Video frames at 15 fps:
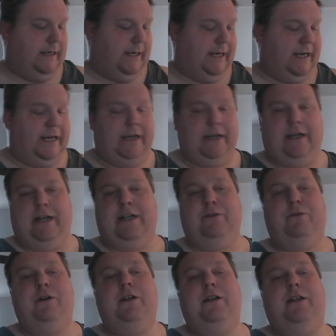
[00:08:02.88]
And I
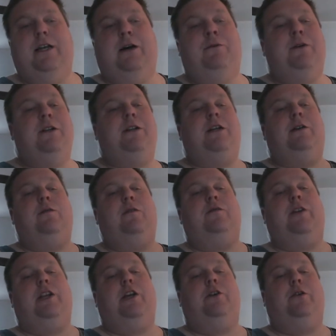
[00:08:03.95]
wanted to cover a
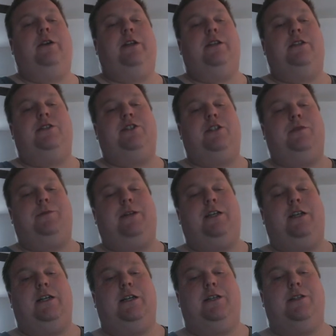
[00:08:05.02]
video on this just
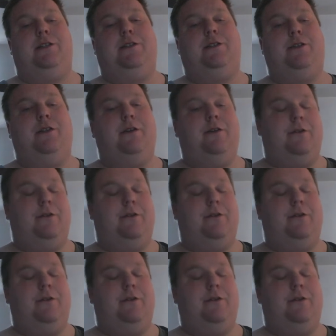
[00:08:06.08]
because